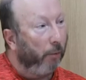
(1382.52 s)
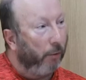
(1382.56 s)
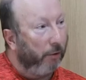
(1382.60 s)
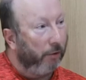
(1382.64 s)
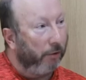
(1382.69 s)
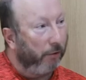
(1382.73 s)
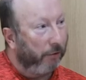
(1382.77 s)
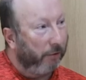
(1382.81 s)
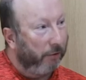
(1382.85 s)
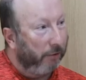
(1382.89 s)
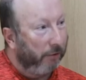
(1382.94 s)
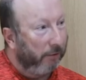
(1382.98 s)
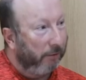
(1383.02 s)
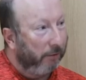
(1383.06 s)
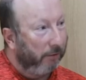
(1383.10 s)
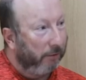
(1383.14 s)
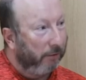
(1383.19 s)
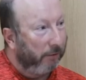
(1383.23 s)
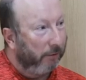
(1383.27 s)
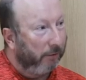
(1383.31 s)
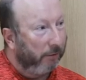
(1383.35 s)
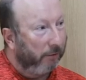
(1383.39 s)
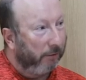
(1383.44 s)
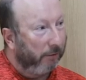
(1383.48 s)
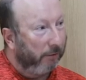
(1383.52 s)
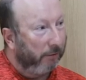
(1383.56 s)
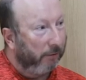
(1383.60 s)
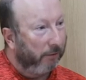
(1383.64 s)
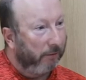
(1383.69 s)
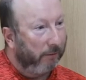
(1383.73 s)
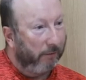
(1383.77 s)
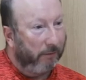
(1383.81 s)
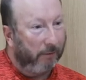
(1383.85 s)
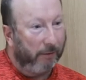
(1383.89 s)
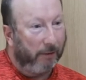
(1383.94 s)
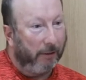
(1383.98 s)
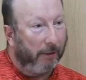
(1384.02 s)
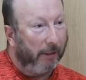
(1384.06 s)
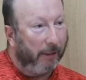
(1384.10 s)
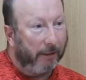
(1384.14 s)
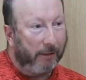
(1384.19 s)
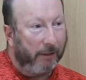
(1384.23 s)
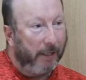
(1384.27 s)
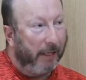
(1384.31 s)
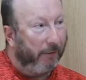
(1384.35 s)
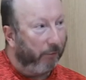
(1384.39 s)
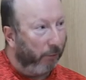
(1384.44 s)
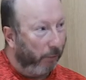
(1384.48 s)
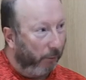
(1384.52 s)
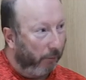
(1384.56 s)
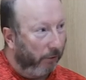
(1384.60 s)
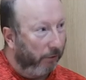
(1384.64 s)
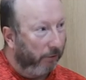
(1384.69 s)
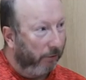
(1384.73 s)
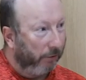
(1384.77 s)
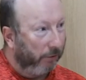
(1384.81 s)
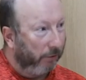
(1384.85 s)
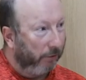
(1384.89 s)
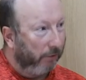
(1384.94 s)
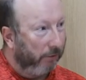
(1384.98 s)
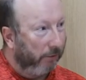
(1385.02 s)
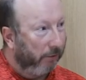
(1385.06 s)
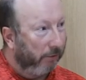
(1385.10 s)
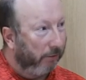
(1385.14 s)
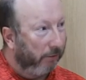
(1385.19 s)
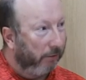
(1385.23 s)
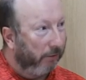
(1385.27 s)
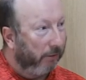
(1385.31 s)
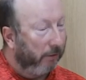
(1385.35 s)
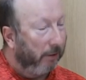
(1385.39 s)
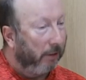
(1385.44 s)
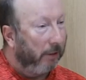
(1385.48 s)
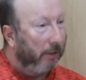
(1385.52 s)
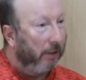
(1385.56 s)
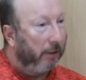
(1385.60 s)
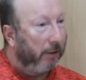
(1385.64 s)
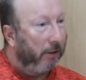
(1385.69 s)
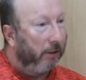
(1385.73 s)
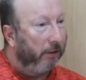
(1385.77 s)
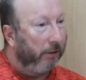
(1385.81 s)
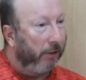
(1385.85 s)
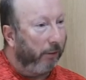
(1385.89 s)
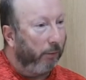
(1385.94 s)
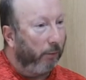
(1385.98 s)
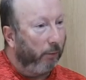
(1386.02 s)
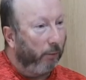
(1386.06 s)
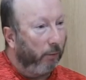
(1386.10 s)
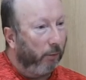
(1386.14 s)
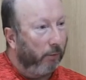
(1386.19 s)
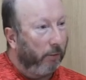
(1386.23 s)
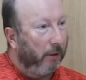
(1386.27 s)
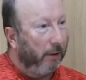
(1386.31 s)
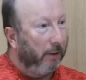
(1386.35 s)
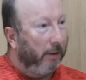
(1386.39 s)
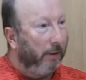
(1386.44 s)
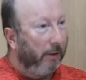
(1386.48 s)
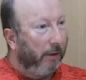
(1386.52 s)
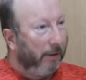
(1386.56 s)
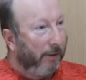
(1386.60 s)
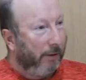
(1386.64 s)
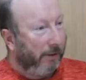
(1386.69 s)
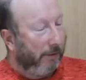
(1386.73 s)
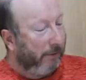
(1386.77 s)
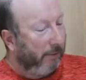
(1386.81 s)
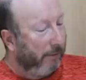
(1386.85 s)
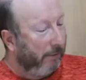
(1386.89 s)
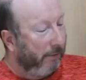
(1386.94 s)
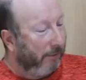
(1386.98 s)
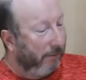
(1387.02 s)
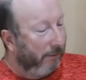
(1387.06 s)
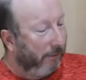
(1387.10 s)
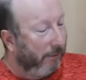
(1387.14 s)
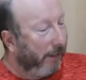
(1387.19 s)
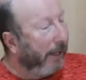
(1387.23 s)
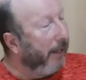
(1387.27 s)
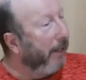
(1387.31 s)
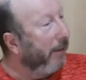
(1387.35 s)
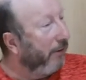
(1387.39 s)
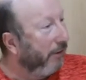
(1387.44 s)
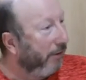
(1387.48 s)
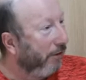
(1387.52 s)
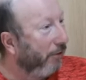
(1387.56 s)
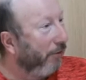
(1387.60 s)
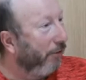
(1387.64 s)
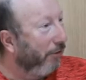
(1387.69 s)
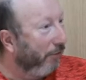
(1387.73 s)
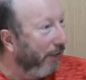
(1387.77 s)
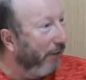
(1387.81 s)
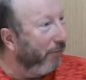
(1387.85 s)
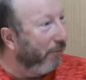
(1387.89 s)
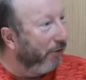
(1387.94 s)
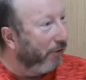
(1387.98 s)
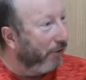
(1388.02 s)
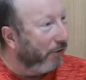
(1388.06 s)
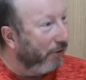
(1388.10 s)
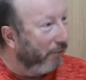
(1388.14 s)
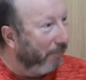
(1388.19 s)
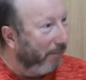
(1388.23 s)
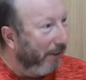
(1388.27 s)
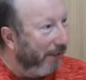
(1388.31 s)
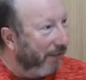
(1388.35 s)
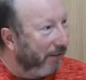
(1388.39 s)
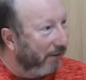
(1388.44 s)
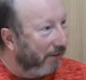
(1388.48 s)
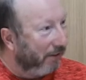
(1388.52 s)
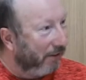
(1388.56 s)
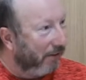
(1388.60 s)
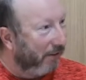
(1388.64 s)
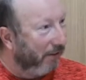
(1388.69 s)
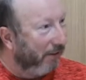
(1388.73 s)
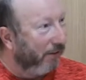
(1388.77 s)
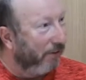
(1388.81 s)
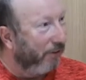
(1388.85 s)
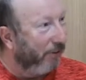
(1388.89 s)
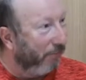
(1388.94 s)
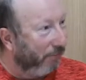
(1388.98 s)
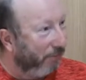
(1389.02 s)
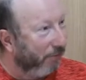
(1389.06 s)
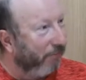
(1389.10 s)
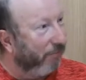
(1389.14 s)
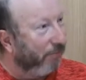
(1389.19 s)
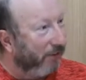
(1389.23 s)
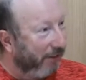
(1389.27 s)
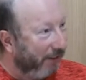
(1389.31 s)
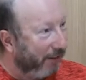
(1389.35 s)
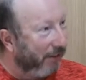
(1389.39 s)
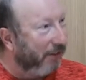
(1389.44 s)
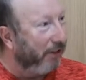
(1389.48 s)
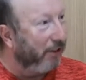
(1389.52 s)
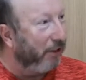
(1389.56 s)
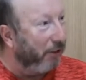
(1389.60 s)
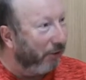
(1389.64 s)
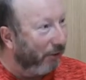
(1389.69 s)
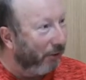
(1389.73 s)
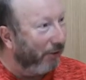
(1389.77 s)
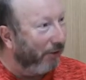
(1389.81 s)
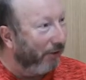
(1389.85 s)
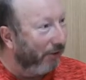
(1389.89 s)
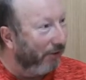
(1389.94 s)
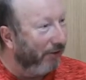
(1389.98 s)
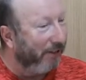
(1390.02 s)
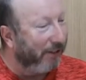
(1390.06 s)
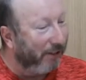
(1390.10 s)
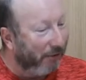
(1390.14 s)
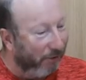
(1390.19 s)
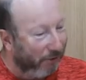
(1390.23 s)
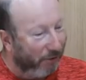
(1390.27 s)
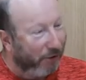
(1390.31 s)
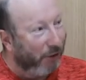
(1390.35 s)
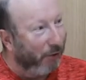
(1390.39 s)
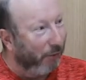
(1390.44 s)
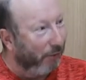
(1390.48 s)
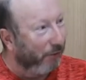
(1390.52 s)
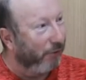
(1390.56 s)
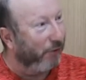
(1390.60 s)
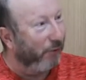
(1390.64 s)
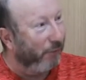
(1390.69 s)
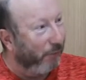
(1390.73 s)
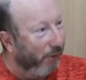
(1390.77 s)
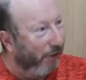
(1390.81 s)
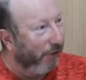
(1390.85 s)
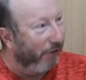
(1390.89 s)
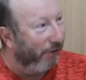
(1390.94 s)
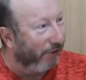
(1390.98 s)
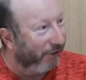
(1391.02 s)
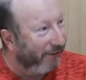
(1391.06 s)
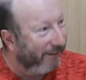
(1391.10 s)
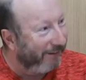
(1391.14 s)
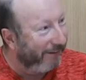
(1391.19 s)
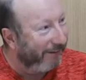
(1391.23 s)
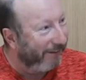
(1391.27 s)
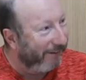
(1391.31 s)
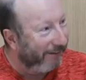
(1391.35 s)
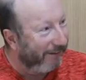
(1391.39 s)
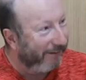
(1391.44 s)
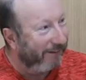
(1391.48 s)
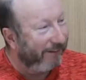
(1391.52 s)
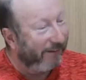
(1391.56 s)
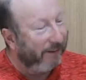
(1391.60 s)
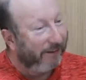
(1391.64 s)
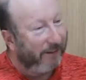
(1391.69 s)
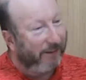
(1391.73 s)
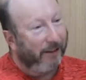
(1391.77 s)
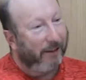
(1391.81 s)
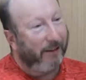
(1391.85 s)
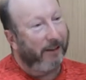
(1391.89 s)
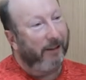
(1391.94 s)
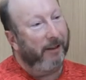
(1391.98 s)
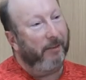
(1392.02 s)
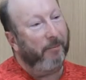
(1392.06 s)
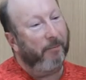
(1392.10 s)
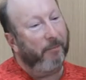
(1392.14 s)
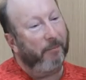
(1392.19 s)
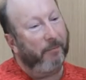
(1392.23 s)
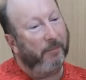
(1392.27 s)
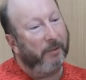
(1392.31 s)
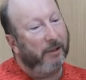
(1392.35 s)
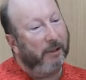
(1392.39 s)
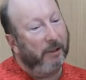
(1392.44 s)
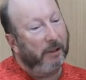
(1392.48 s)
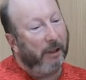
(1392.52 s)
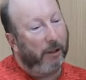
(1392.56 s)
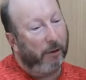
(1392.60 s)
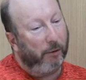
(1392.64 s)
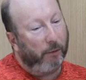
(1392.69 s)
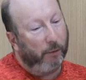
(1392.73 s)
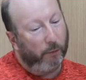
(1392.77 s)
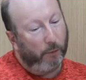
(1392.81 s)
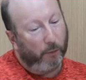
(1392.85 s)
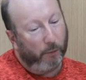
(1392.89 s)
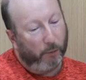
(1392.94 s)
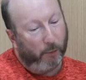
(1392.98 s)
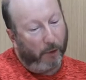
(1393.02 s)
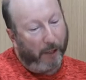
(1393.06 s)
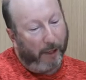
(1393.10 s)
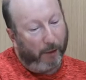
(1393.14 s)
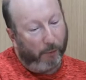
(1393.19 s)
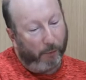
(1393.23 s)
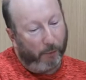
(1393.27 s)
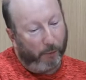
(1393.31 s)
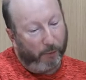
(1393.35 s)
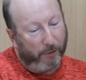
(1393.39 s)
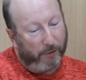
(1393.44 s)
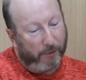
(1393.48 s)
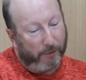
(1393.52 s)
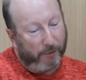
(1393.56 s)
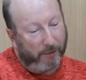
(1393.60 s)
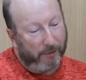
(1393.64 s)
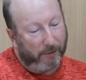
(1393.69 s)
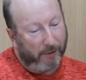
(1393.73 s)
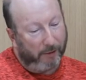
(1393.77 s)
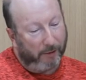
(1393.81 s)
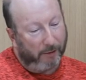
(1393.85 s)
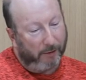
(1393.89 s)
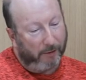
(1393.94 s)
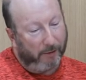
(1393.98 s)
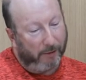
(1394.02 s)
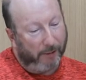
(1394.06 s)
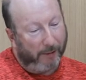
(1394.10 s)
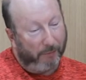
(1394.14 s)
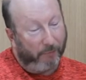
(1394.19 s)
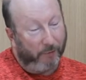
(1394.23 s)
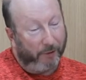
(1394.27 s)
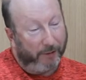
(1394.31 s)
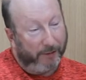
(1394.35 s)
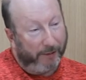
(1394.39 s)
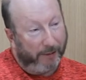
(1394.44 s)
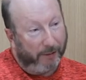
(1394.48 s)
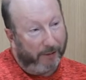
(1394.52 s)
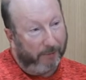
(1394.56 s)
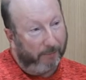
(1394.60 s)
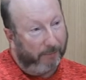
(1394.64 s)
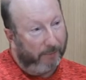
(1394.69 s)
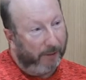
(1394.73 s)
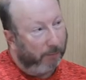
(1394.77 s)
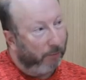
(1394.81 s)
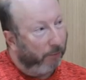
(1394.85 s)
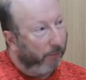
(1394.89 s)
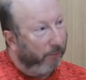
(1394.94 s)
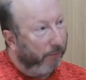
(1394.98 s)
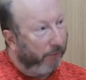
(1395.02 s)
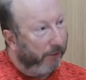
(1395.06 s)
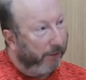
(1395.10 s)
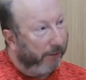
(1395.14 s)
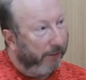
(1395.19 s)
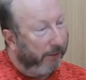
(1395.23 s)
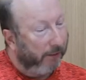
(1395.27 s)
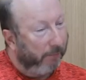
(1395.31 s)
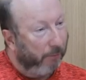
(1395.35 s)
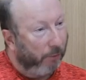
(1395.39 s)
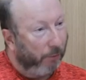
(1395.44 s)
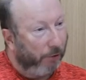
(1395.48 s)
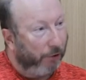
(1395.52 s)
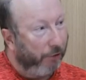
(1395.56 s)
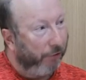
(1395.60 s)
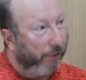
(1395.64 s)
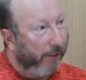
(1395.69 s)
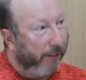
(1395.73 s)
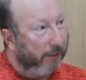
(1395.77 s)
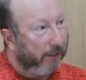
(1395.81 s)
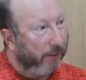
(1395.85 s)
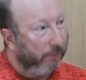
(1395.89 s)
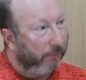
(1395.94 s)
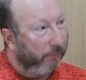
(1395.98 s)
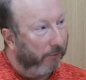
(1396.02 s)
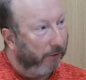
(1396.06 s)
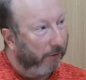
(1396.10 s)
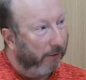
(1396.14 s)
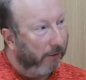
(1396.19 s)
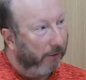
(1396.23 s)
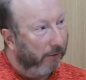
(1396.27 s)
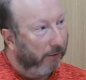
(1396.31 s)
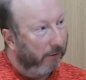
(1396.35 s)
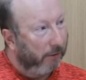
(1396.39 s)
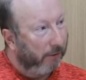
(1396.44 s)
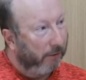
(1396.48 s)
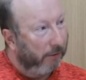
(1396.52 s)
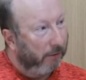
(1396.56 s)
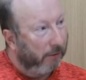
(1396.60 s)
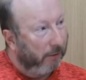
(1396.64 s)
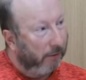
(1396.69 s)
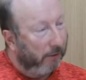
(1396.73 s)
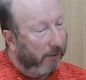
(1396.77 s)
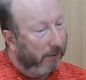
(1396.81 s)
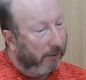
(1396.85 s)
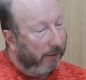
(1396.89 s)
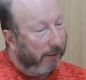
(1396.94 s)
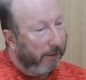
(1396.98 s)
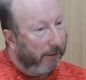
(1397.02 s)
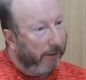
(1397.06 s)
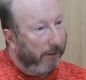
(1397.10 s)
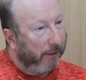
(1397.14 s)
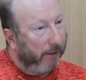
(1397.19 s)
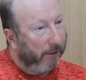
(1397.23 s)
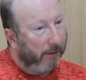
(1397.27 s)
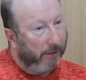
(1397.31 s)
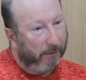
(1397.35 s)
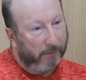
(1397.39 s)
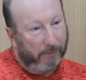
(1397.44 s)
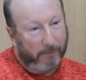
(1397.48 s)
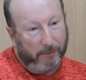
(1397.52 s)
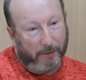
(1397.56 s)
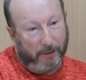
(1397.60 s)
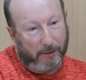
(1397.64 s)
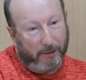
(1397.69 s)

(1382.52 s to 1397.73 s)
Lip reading: worked. It has never worked. So that is the sort of definition of madness, isn't it? To continue doing the thing you know doesn't work. So I would advocate people thinking more creatively. And I think